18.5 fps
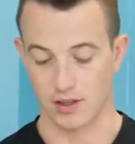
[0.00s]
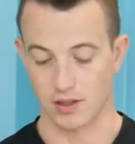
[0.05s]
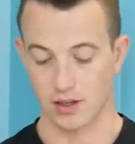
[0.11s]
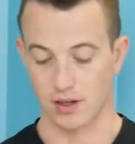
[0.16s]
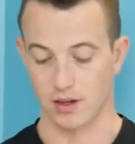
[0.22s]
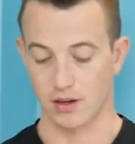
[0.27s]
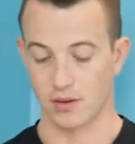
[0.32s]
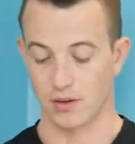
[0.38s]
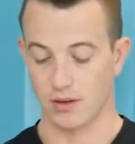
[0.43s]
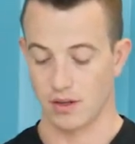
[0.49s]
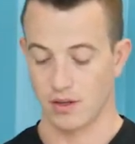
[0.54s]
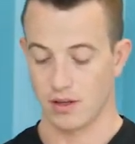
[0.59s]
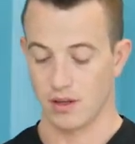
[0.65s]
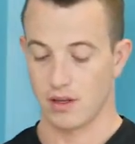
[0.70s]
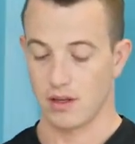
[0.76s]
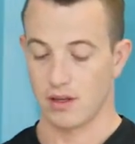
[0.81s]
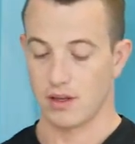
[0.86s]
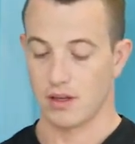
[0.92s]
So
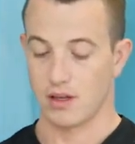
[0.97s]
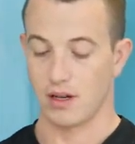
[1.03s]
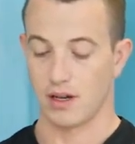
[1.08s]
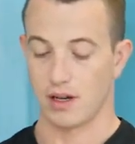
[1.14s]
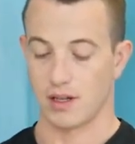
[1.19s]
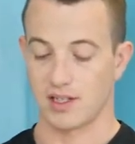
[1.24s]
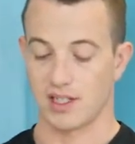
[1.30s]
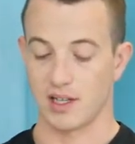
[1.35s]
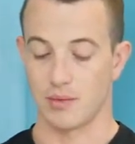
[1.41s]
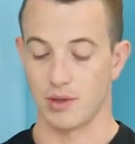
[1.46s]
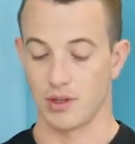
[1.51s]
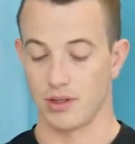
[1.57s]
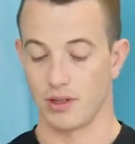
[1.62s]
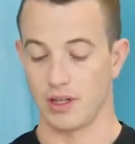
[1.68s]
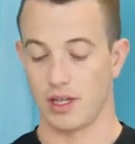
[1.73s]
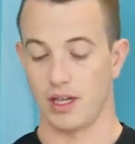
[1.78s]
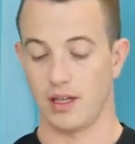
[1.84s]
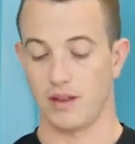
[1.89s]

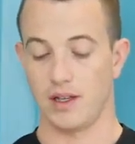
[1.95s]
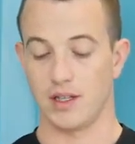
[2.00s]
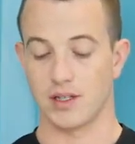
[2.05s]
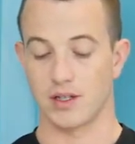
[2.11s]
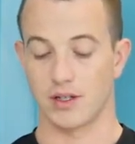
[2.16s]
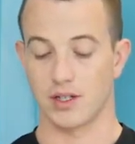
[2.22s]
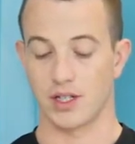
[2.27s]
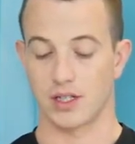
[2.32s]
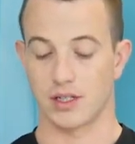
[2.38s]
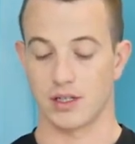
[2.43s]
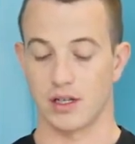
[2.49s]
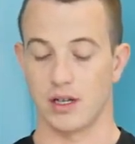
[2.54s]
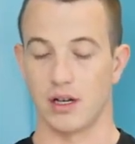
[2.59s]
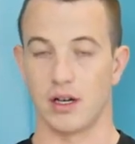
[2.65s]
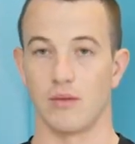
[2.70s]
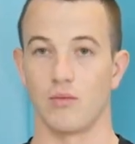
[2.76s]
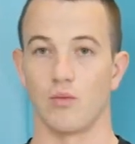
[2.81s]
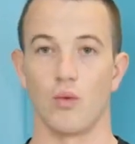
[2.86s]
similarly, these are just
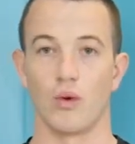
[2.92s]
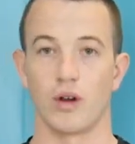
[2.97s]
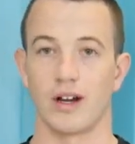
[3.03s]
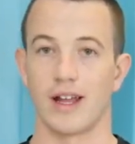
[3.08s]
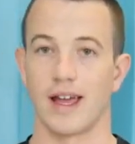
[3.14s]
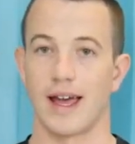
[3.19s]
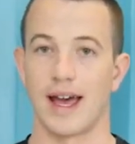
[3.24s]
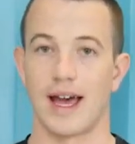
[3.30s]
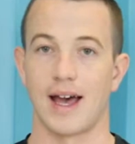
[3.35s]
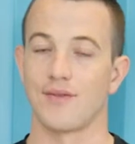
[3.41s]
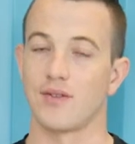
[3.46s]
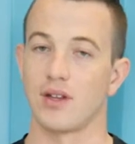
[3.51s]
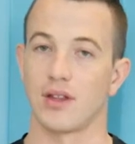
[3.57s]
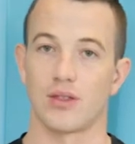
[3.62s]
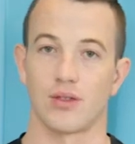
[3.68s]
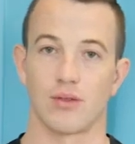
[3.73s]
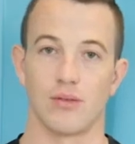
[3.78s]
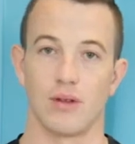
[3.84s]
1.5
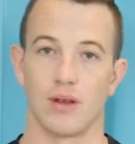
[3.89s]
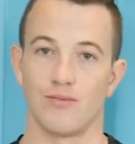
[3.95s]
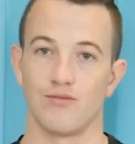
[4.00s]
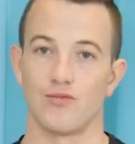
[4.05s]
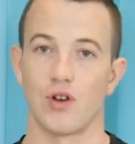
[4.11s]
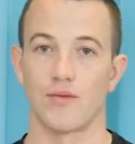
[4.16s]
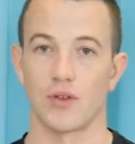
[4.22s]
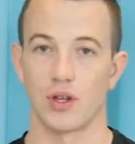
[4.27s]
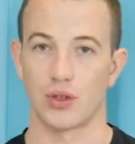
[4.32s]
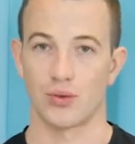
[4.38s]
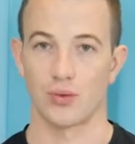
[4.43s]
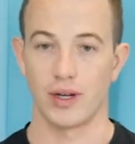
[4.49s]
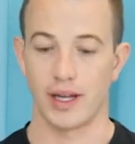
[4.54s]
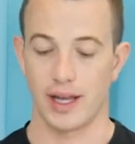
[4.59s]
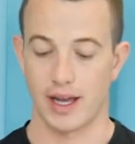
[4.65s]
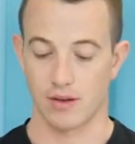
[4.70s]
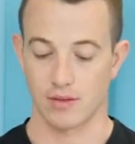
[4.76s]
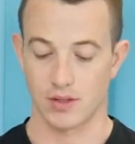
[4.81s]
to roughly
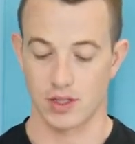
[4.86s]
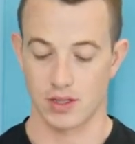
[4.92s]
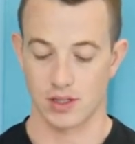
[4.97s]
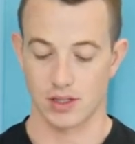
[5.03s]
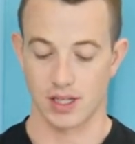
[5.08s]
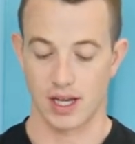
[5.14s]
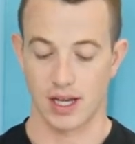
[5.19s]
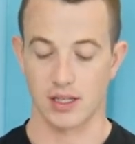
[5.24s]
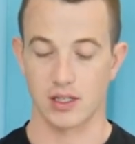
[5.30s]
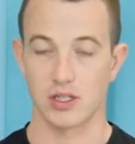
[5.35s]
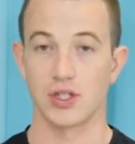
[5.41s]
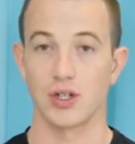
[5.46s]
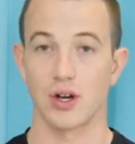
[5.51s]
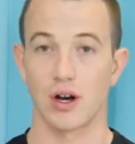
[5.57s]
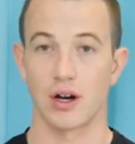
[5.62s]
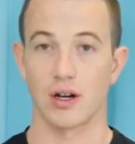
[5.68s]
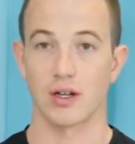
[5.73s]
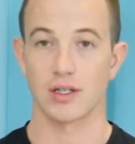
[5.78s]
3 ounce size
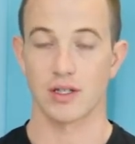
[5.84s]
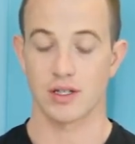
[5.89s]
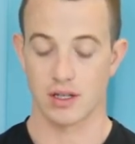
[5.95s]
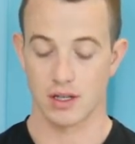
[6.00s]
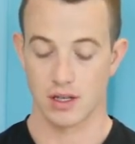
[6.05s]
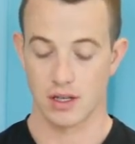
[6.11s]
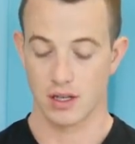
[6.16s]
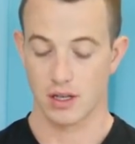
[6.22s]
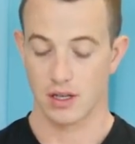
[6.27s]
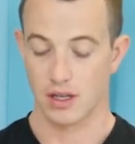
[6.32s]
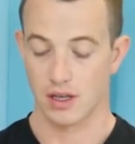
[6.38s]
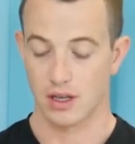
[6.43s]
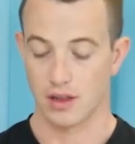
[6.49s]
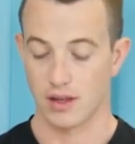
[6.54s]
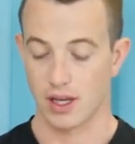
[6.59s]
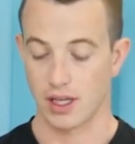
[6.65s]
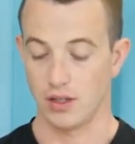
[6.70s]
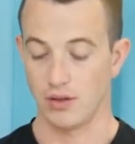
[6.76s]
jars
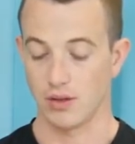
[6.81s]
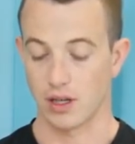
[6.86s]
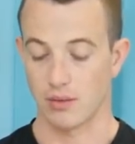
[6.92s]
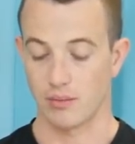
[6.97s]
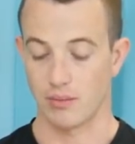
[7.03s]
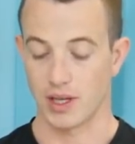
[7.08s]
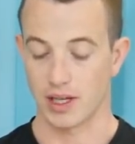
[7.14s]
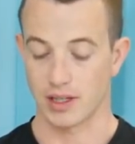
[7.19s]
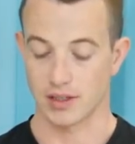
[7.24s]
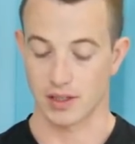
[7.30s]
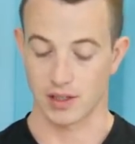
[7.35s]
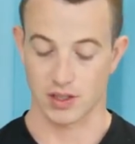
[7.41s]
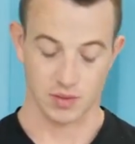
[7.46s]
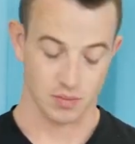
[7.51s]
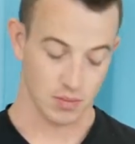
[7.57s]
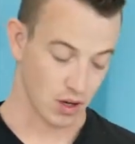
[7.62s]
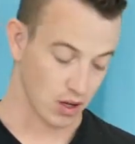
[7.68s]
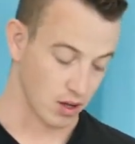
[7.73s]
that you can mix a
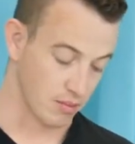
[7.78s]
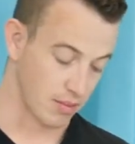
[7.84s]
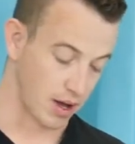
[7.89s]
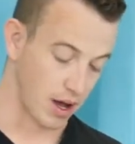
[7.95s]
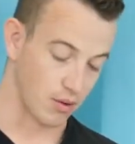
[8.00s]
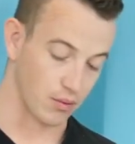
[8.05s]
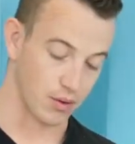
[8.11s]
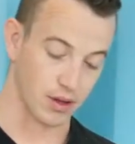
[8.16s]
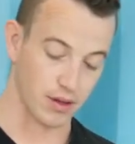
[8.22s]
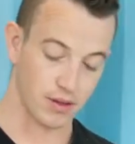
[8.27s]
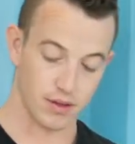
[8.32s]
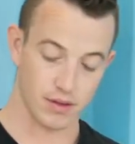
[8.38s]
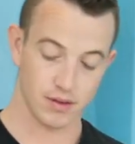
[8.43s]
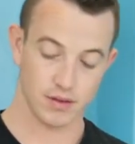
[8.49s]
small amount with.